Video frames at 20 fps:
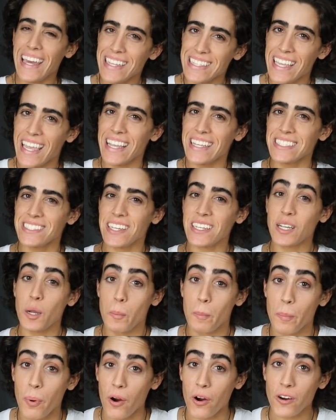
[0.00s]
It tastes like
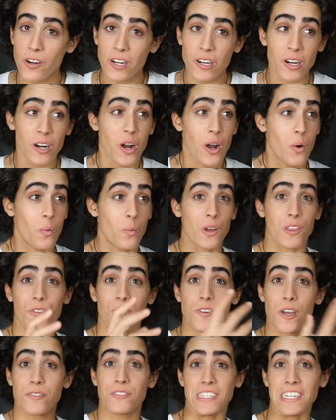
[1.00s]
a burger
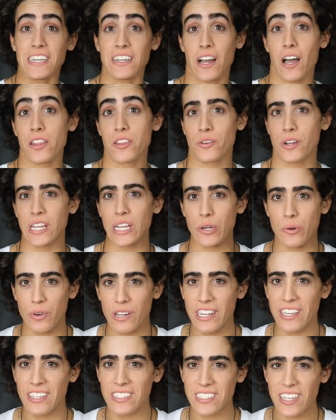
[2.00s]
with 15 other
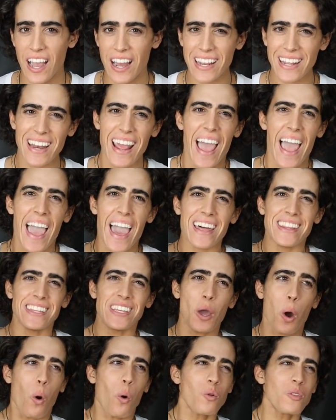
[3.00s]
ingredients on it, and
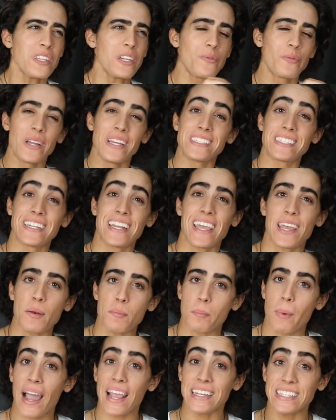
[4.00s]
the only reason
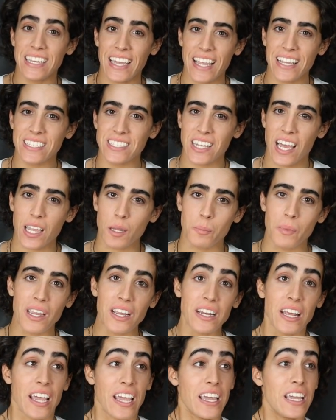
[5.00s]
it might taste like
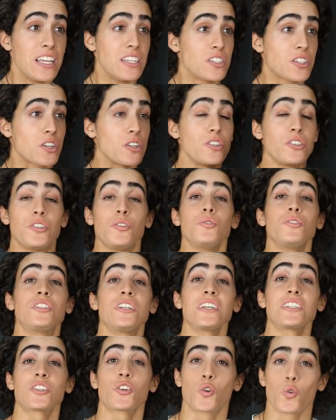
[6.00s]
meat is because you
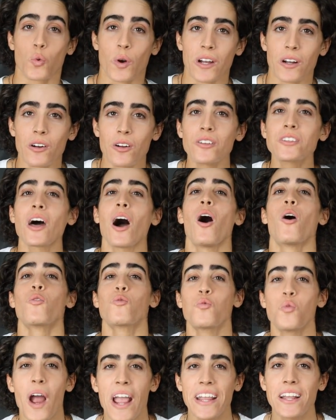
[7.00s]
just grilled a
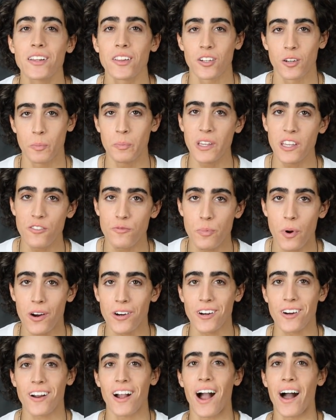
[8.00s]
regular beef
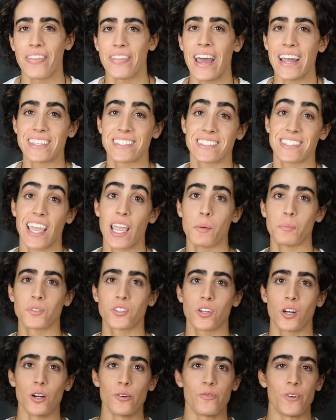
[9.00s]
burger on that same
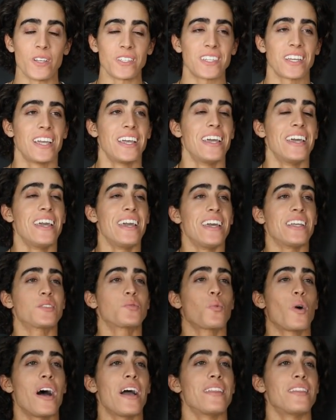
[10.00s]
surface.
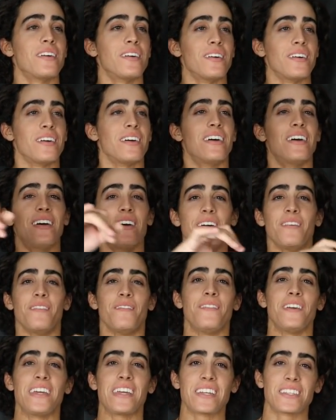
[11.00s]
It's why the
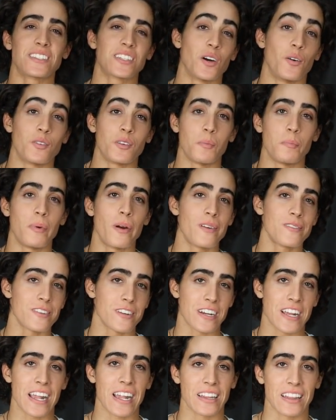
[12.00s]
vegans going to
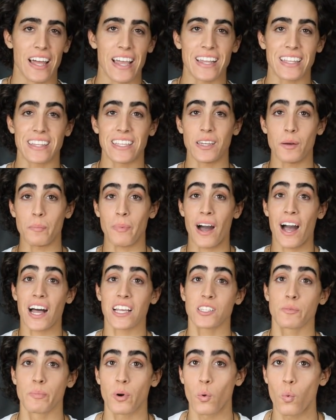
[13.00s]
Burger King like the
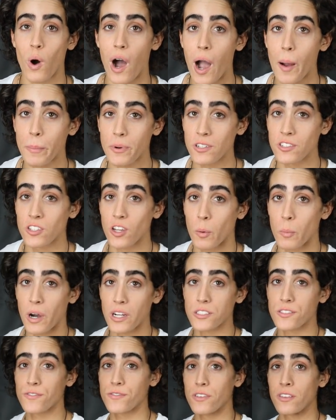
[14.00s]
Impossible Whopper so
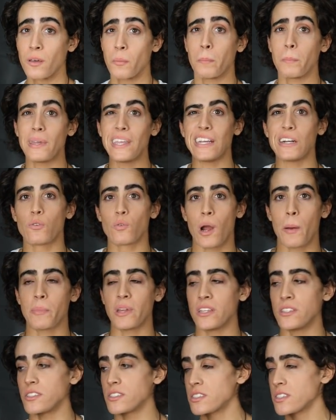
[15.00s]
much for the meat
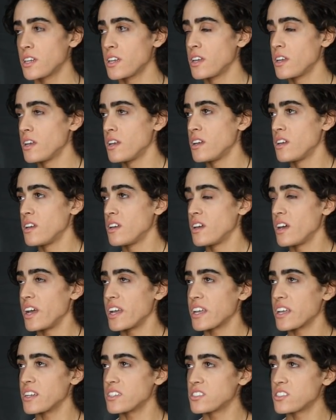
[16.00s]
remnants.
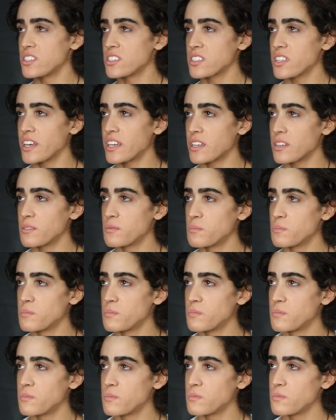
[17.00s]
I guess just like
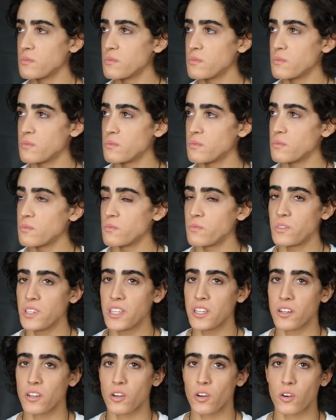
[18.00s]

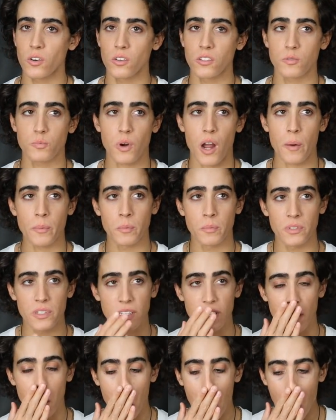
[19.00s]
vegan girls
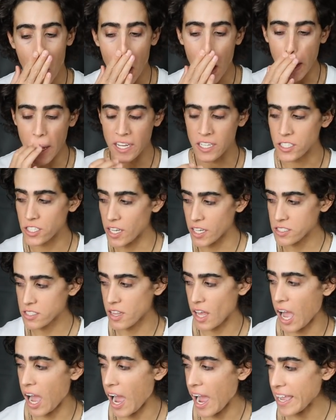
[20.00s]
probably
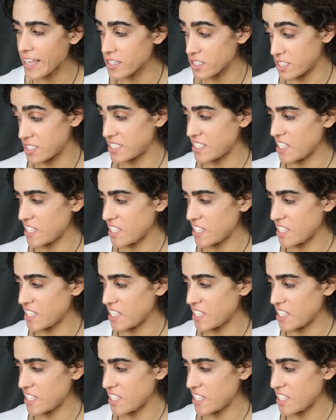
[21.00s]
ingest the highest